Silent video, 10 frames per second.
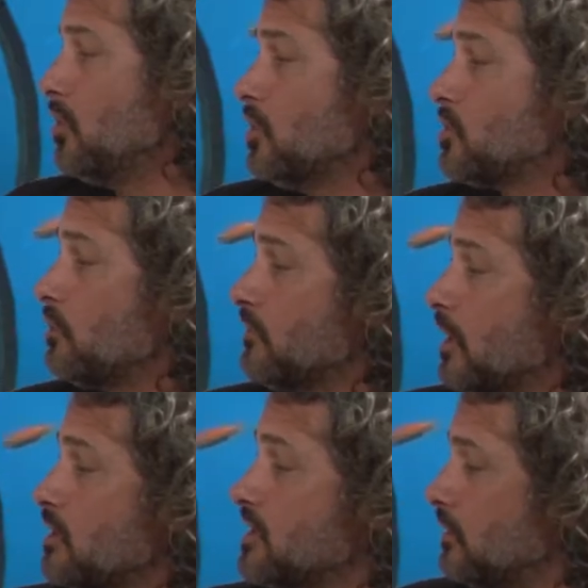So we've
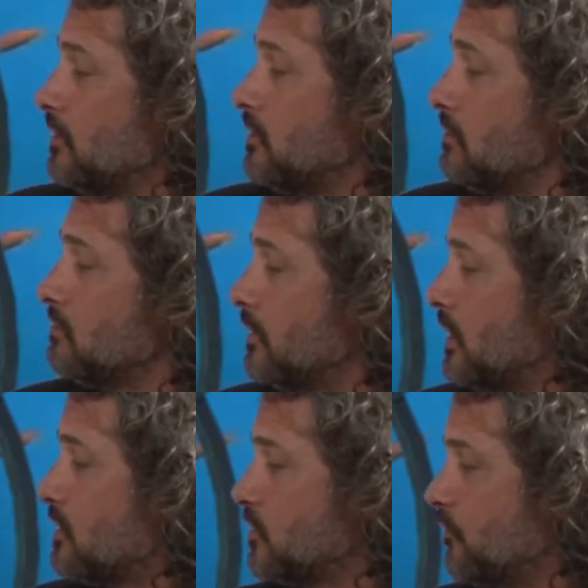got our cylinder, we've
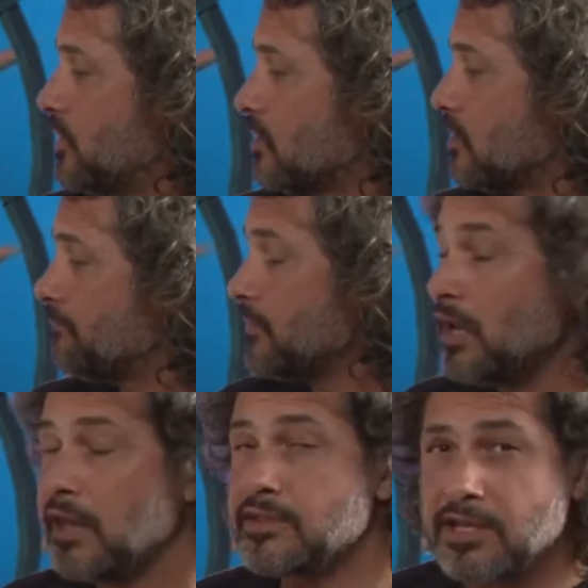got our sphere,
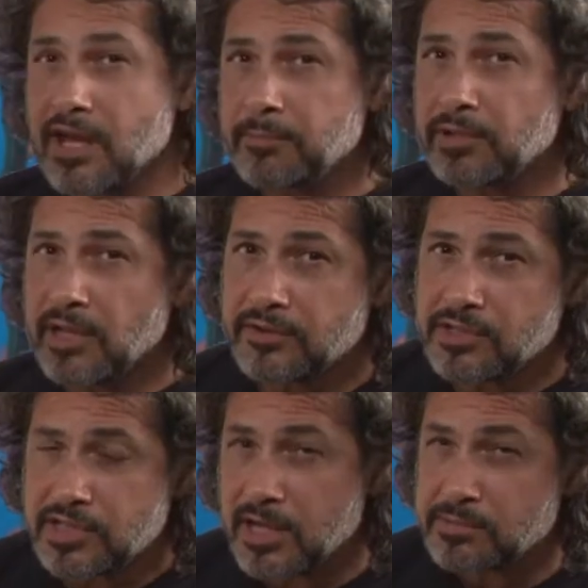and there's a couple other
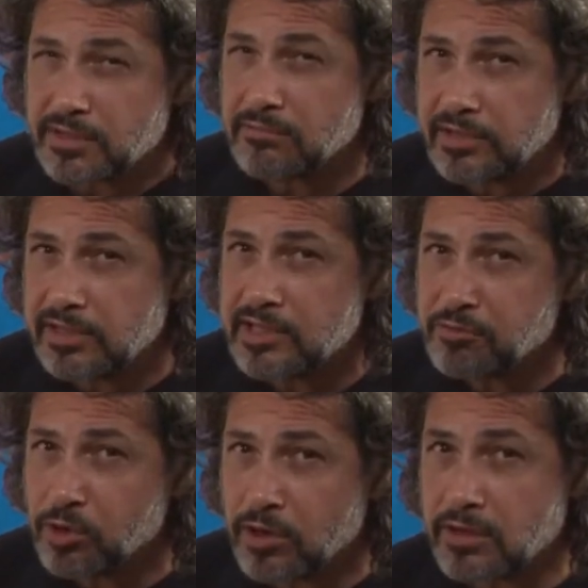shapes that are really
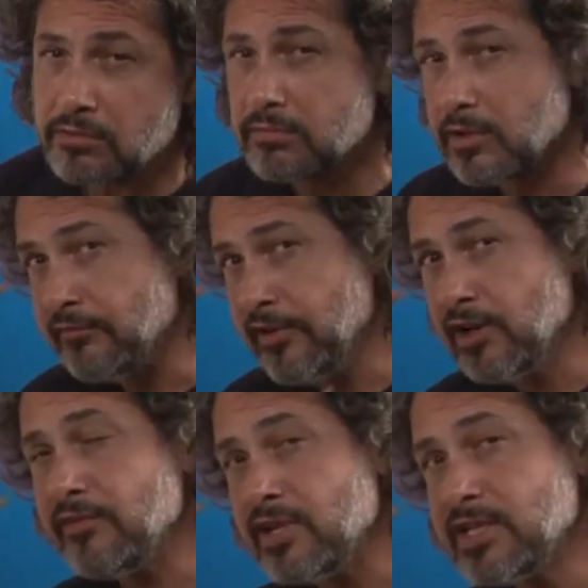important. They're
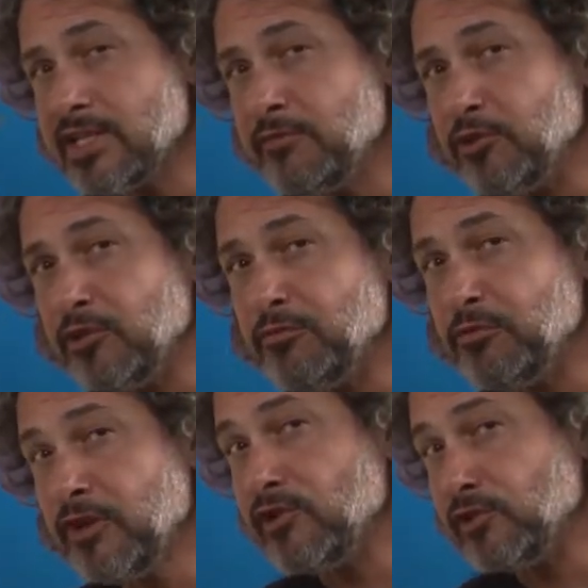very, very simple,
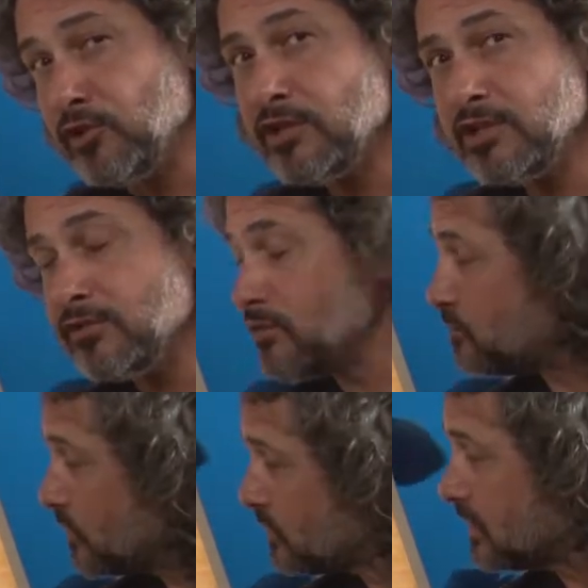but if you learn to do
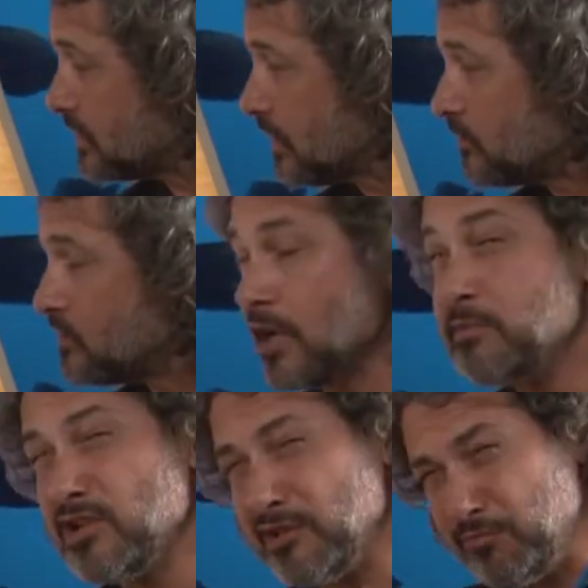them just like these other
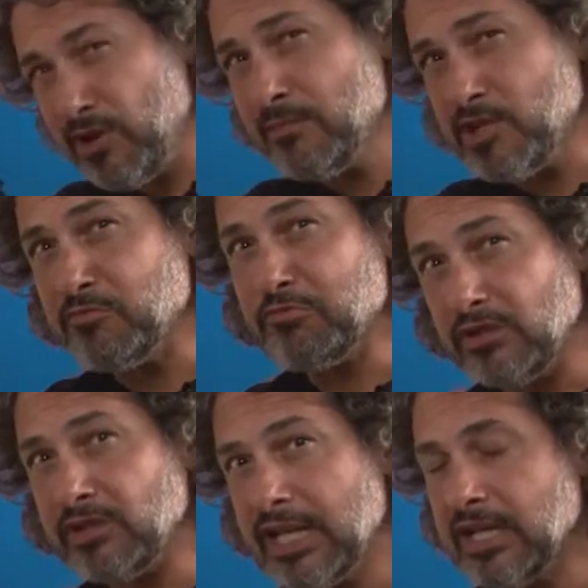shapes, you can pretty much
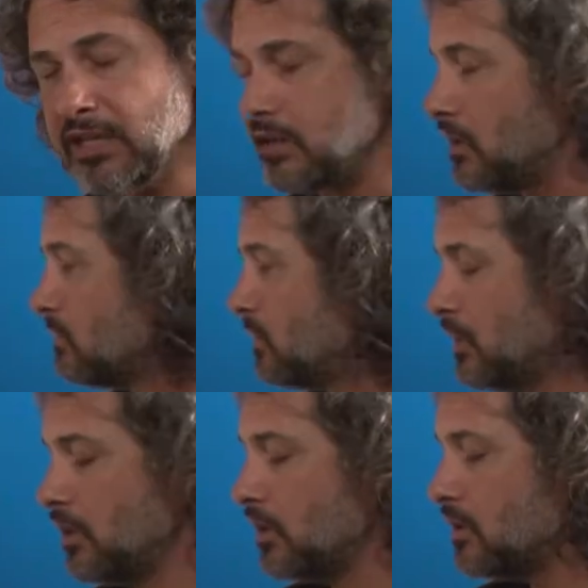build anything.
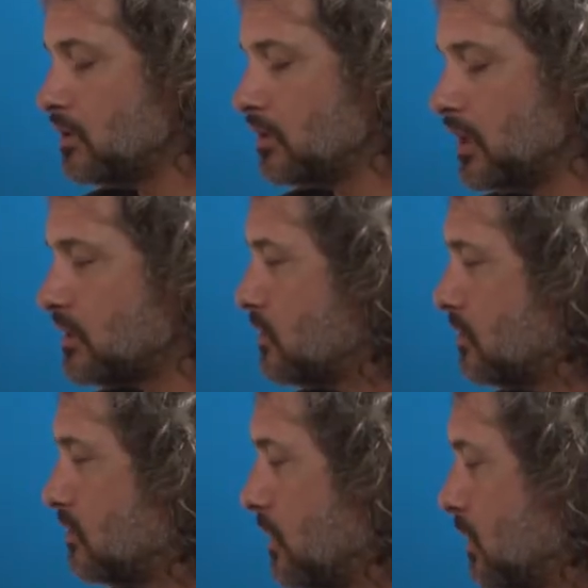So let's do a